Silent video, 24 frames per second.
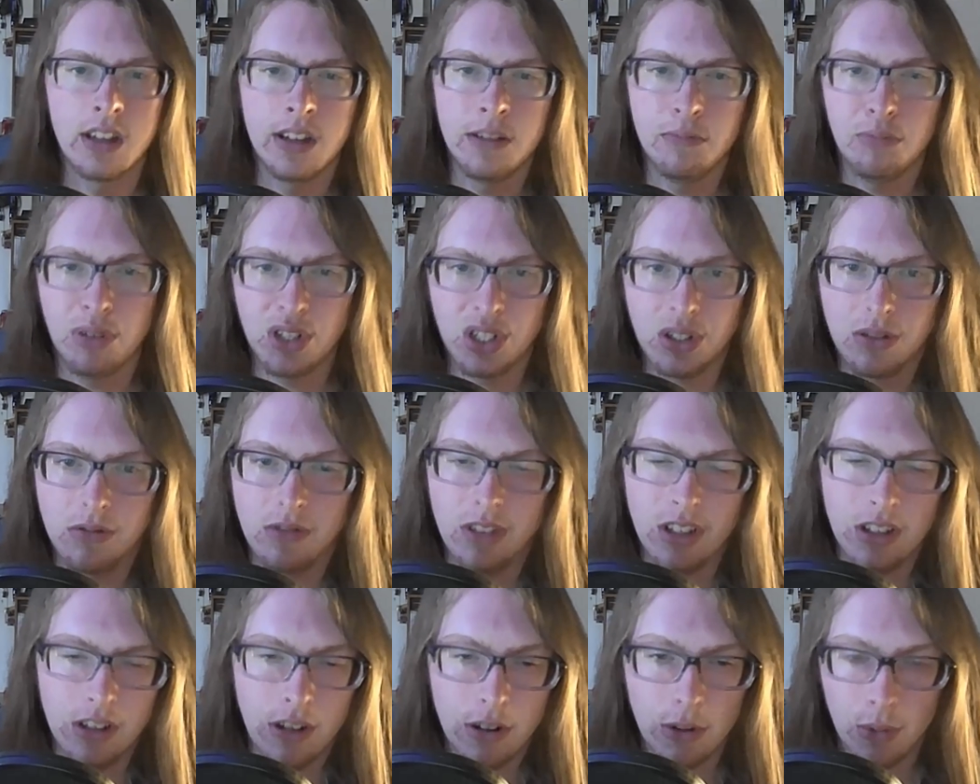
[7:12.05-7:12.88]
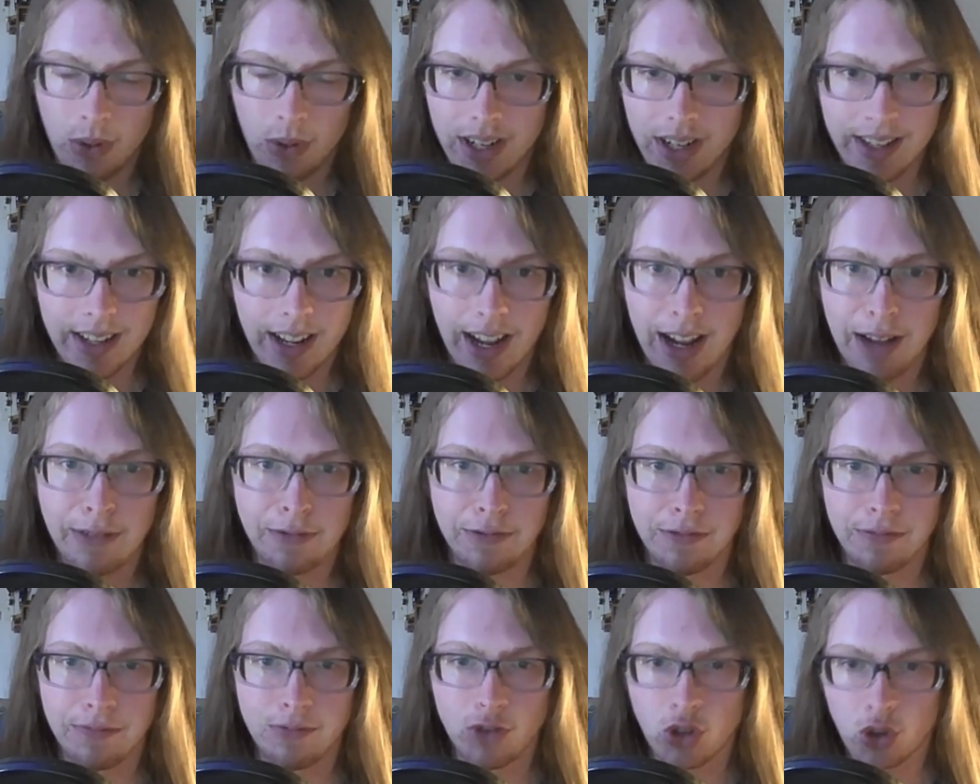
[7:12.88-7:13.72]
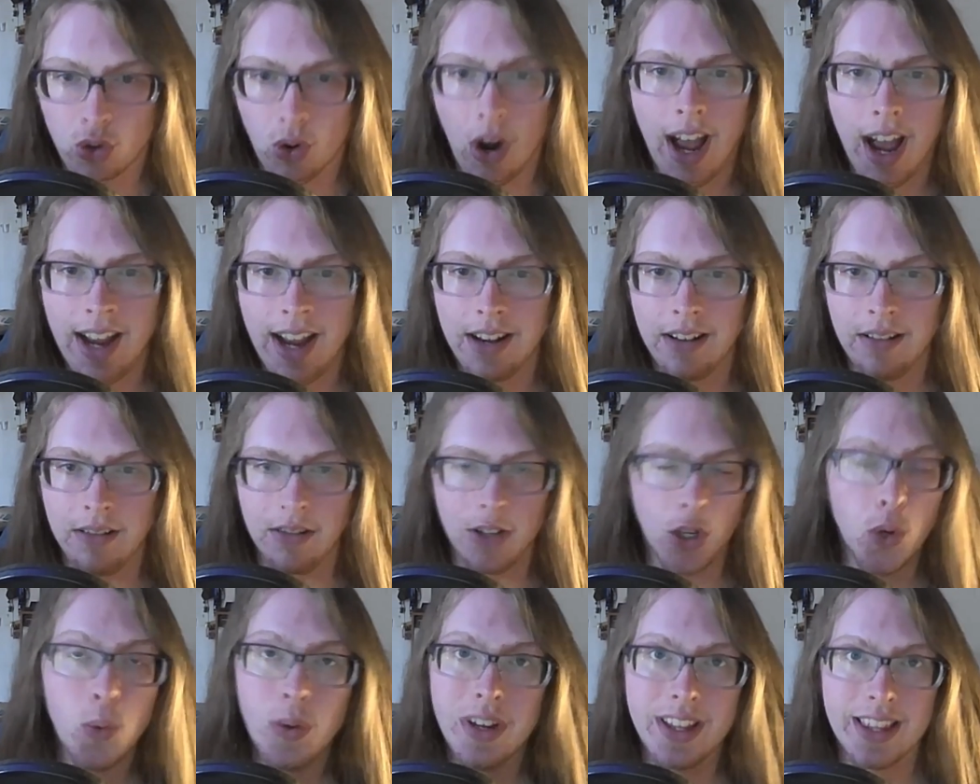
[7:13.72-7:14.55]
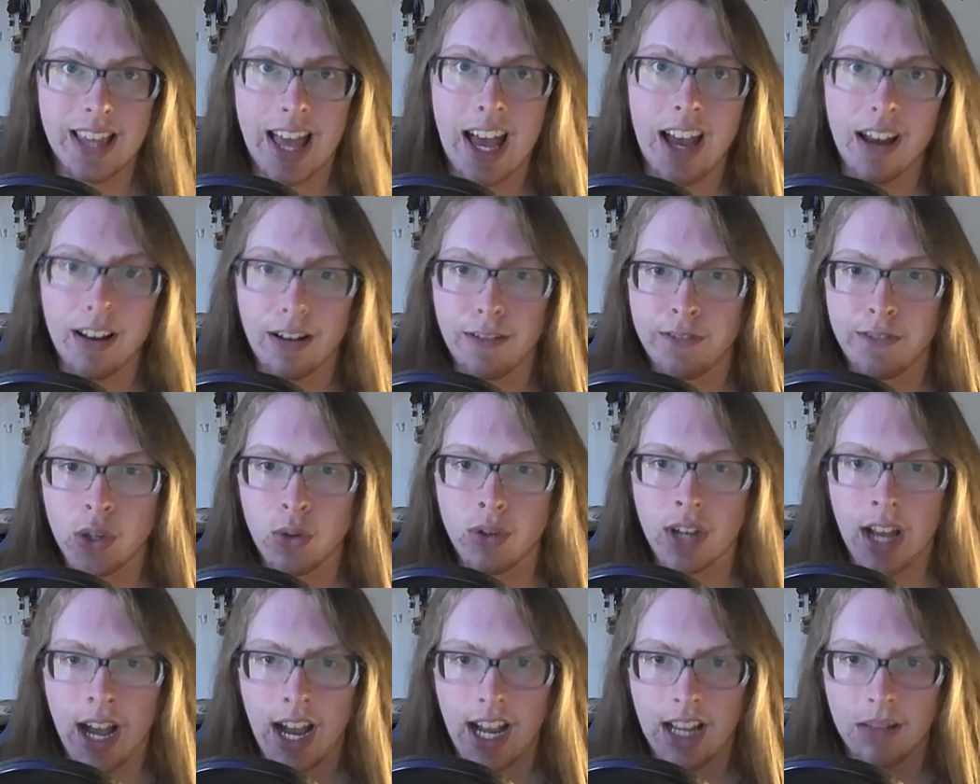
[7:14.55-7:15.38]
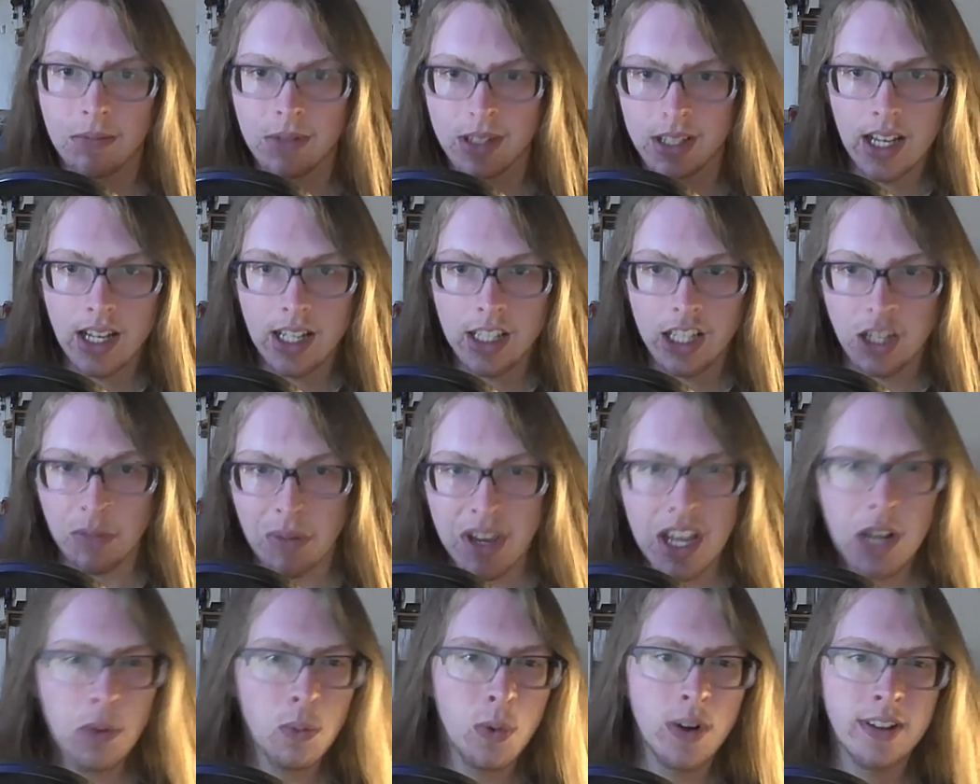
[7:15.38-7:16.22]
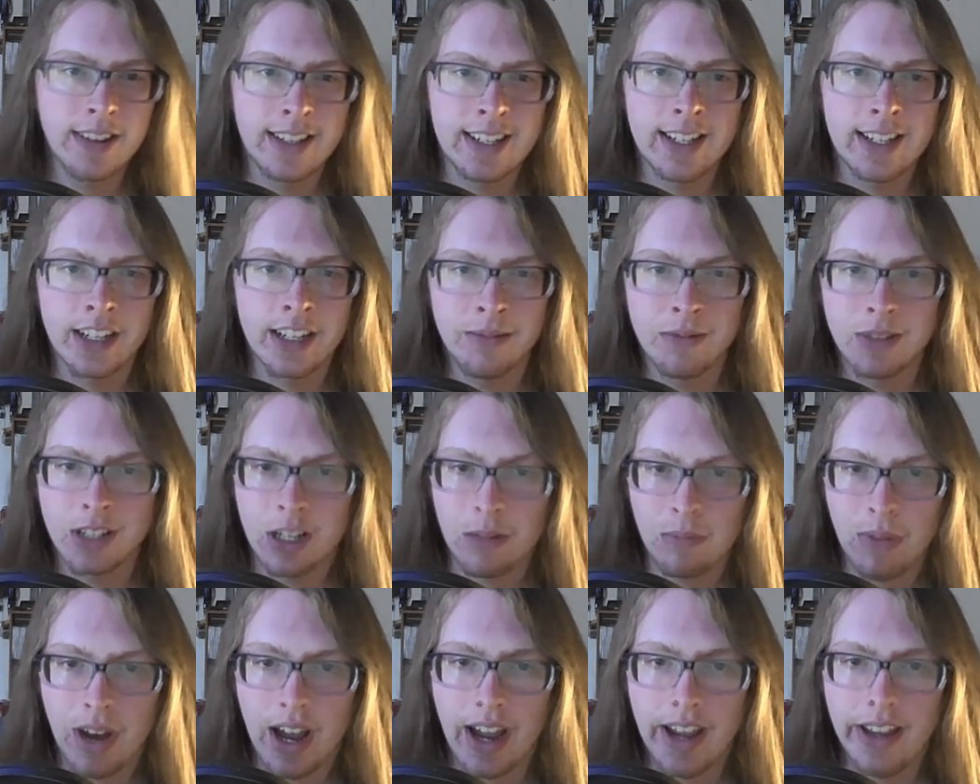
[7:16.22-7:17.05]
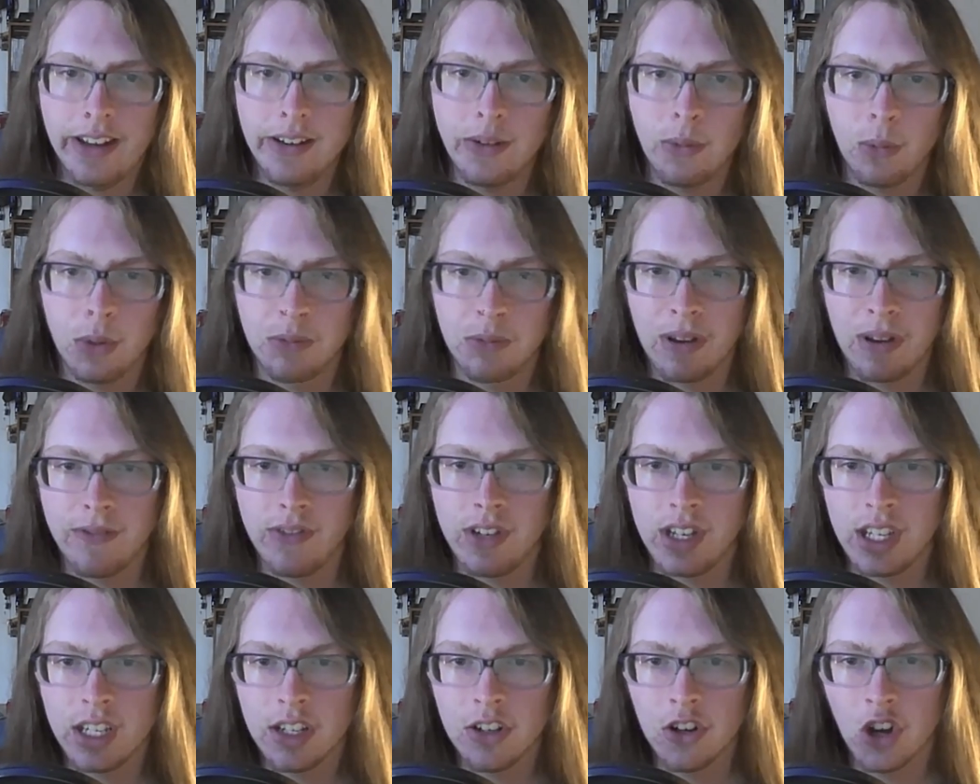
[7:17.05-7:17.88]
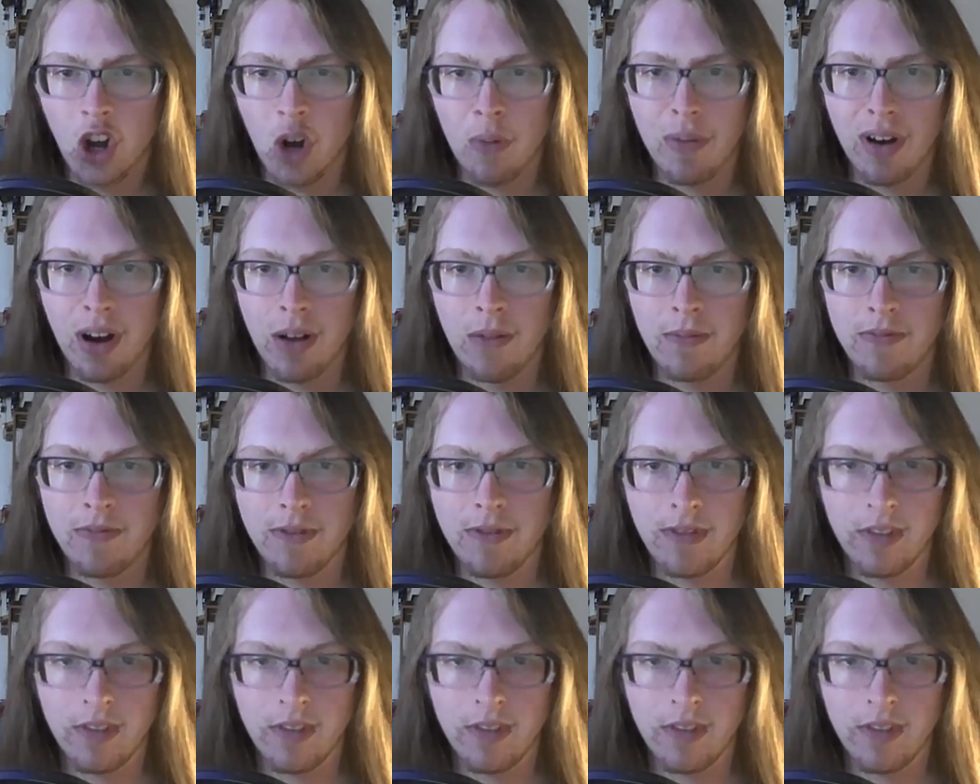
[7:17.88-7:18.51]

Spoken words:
But you know what? I've tried doing that a few times. The main one that comes to mind was my video about...